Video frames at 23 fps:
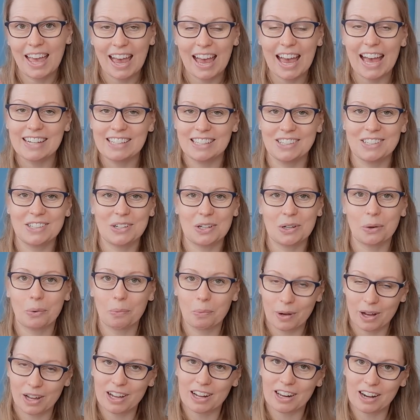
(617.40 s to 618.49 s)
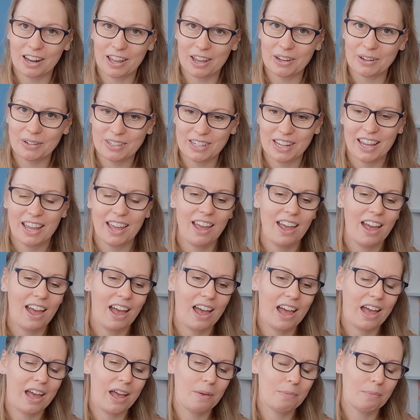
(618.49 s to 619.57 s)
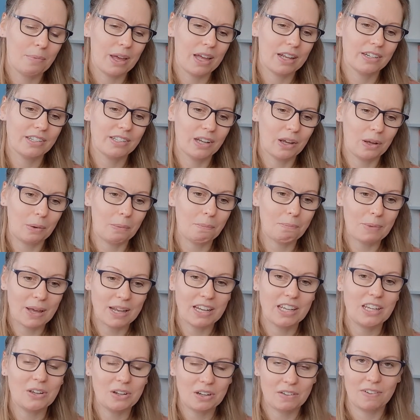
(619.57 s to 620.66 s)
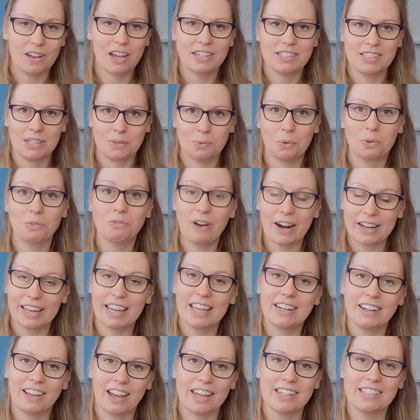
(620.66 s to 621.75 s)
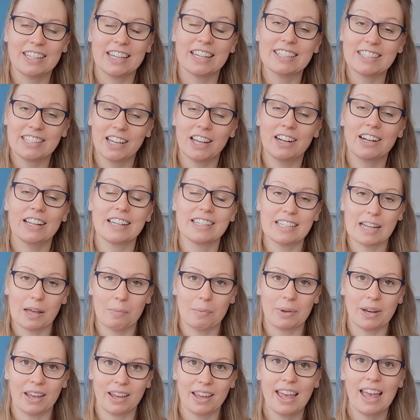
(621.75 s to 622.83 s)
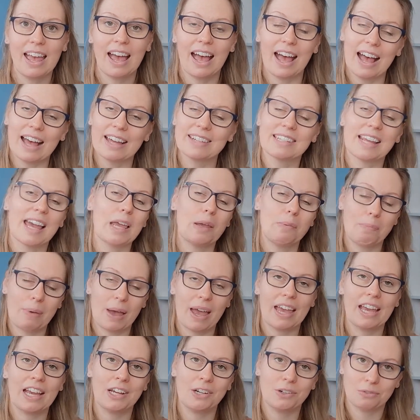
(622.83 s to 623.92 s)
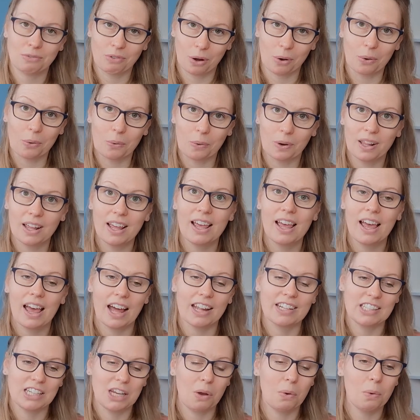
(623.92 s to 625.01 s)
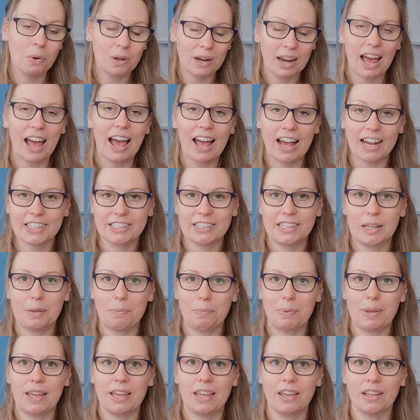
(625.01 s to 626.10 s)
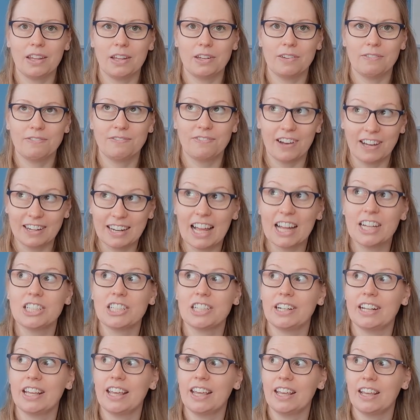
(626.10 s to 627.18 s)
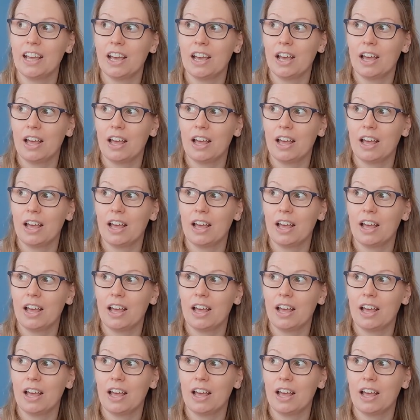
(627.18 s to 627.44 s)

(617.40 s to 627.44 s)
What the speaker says: added to your workload. And so many universities will recognise the external examiner as a paid role. And so you will actually be financially